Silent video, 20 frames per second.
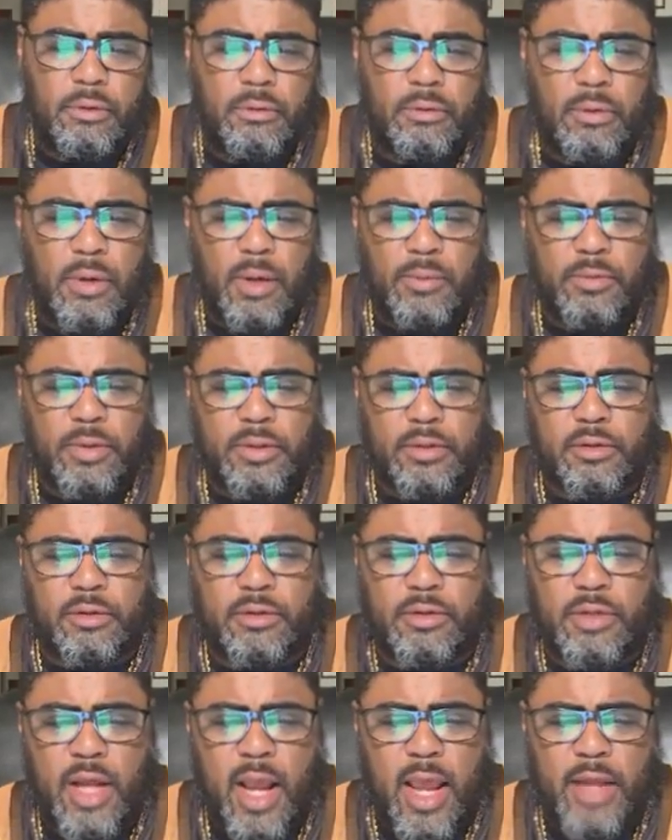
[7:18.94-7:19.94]
What was
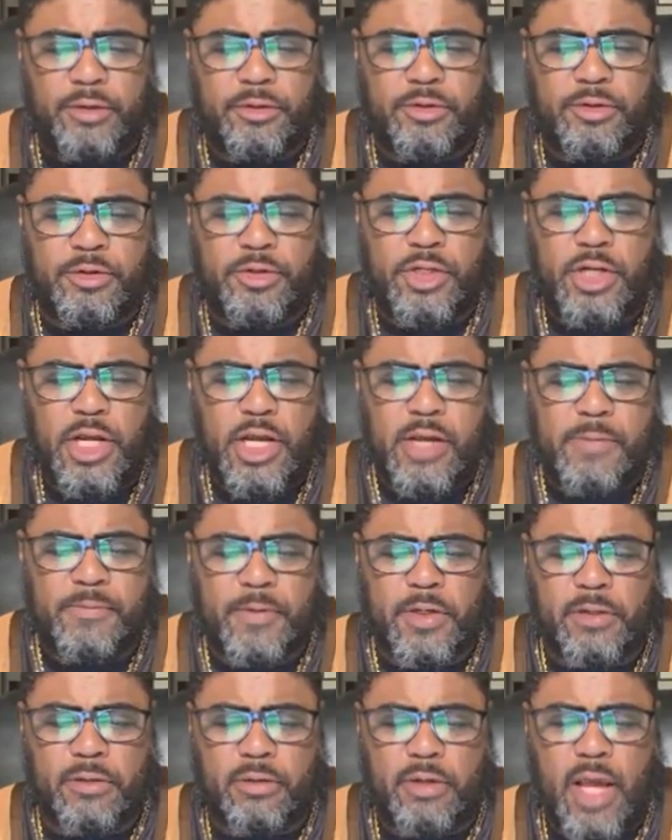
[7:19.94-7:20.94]
that?
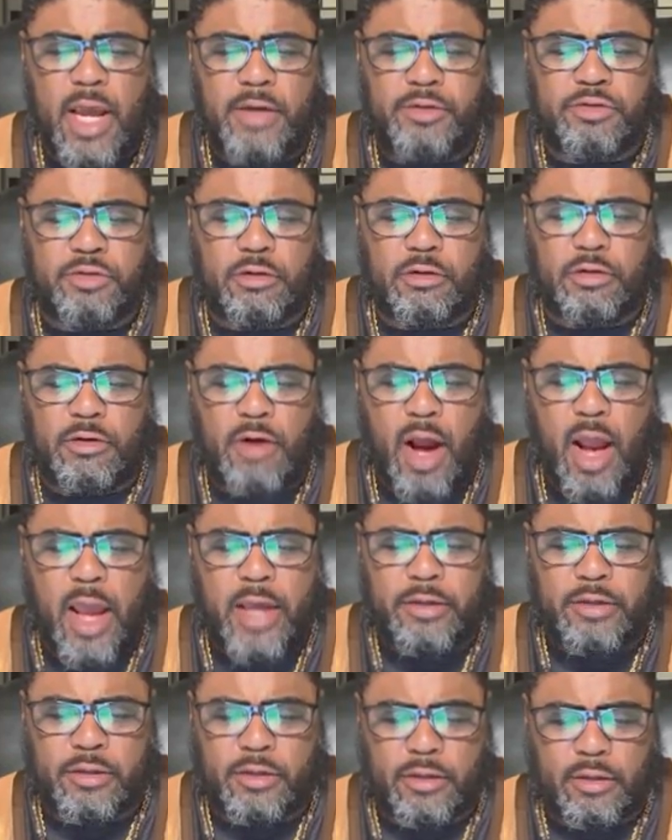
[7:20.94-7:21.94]
Jesus H.
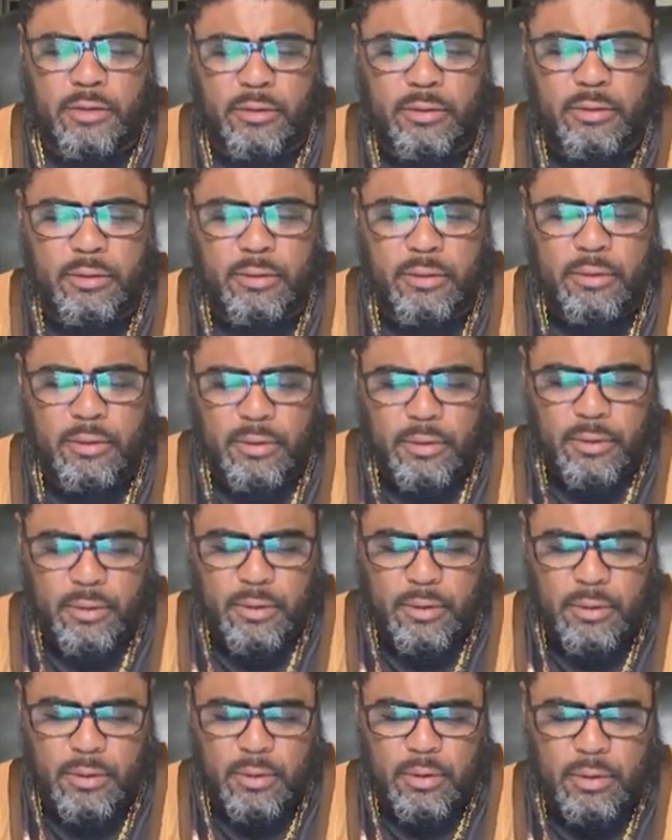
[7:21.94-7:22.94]
Christ!
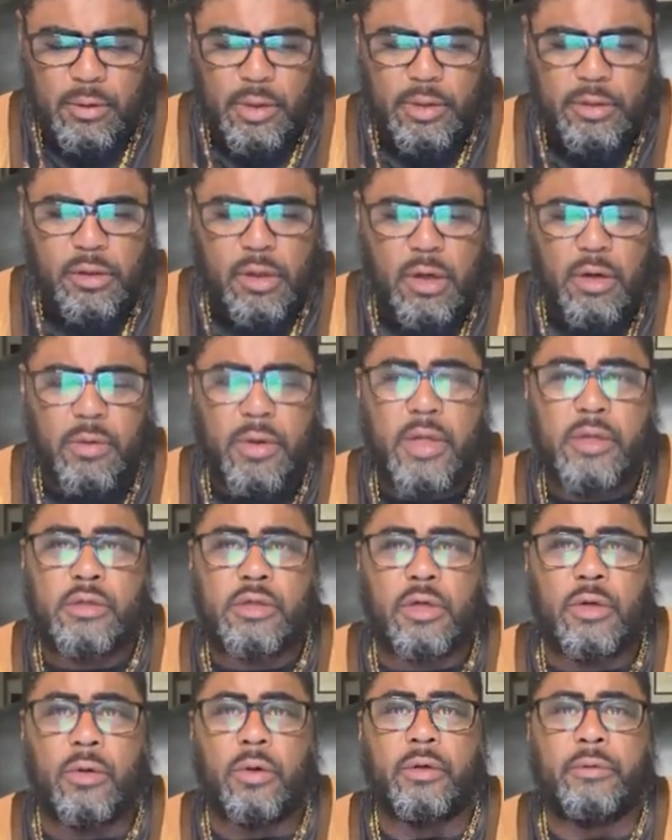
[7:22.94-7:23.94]
Let's go
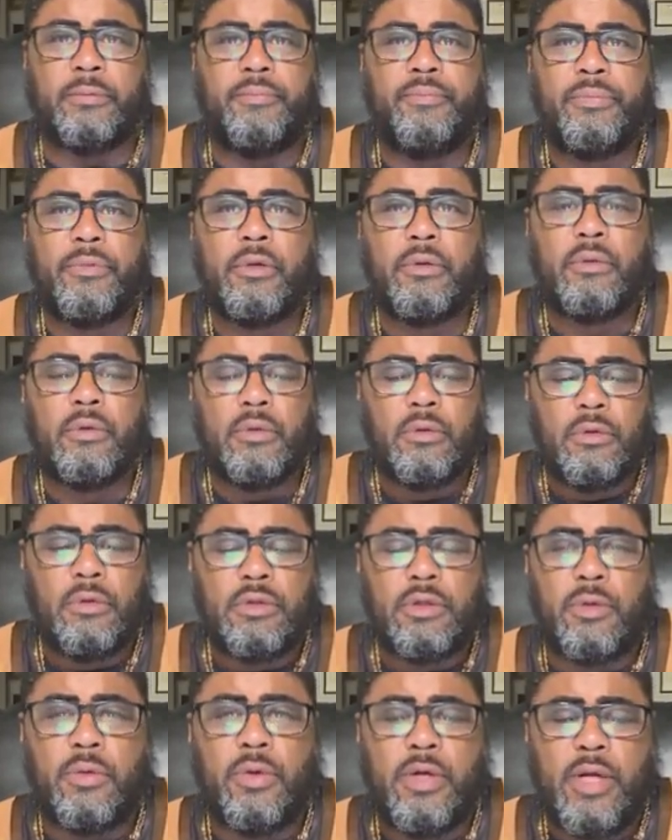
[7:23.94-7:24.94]
into it
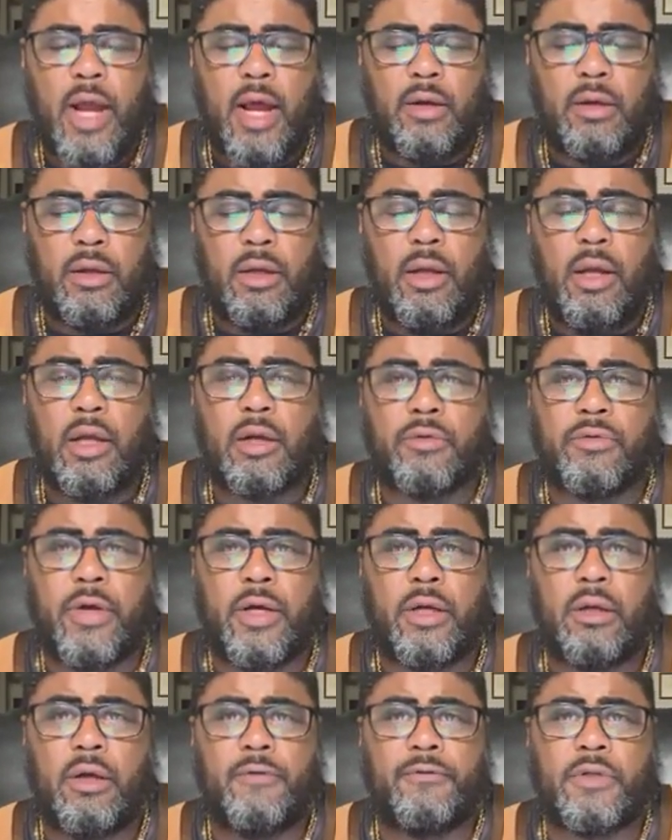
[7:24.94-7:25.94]
so we're not
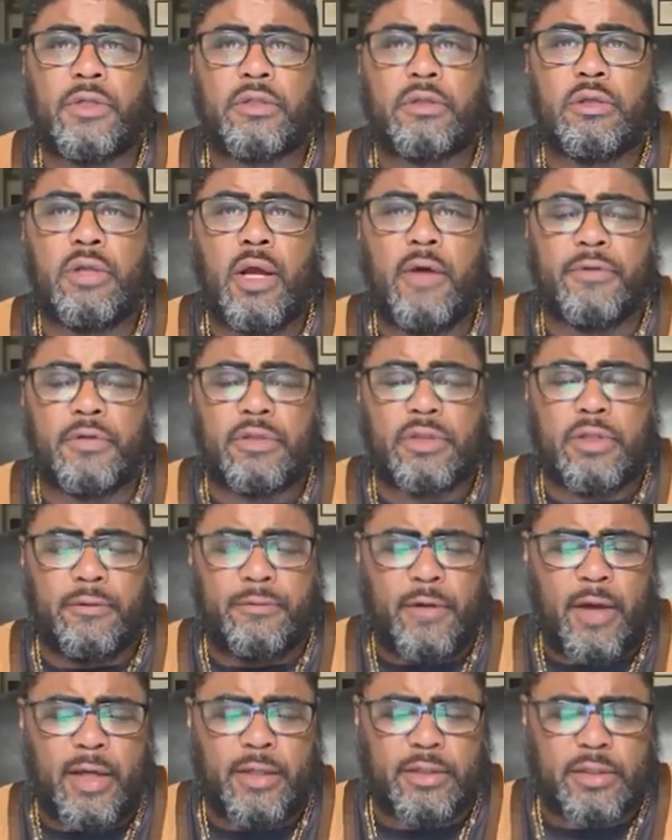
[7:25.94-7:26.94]
ignorant of this devil's
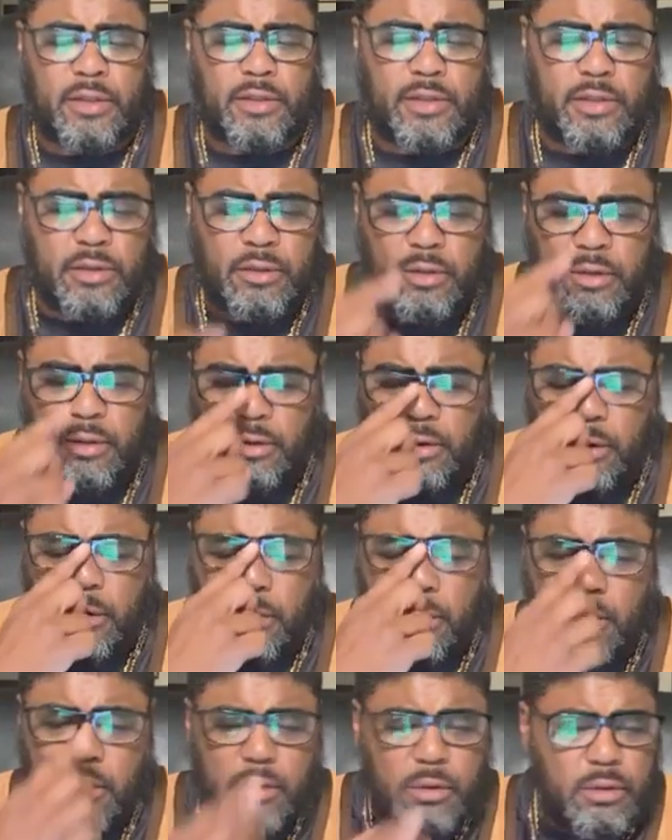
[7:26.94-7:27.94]
devices.
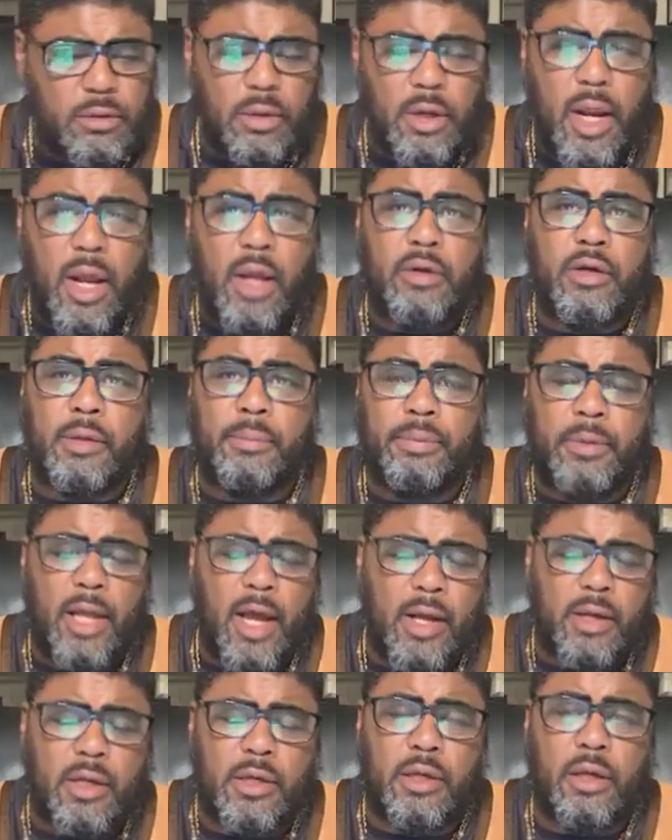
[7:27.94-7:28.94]
So now they're
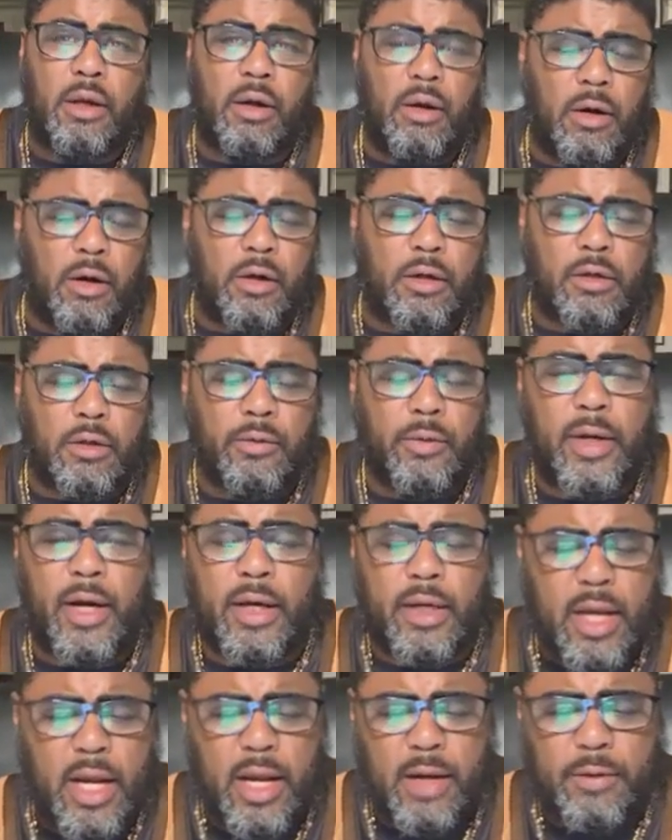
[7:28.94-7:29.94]
blocking the article where
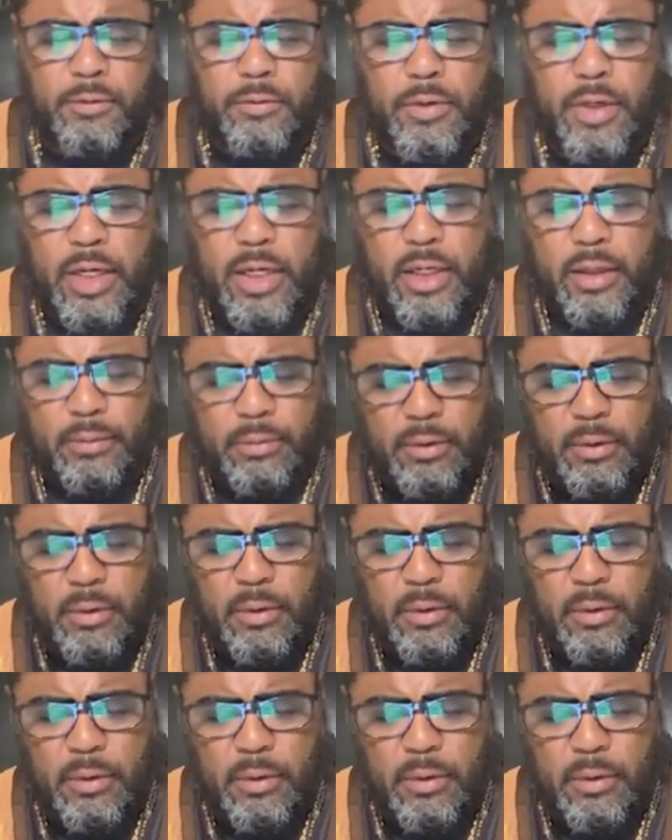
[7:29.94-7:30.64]
I can't read it.